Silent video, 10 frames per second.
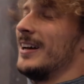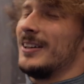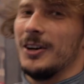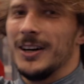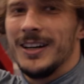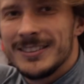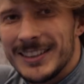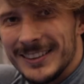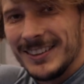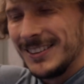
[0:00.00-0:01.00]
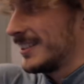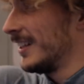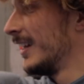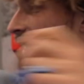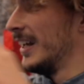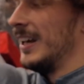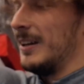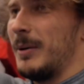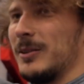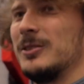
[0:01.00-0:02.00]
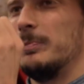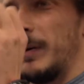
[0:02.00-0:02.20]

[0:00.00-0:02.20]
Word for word: Your tendons about to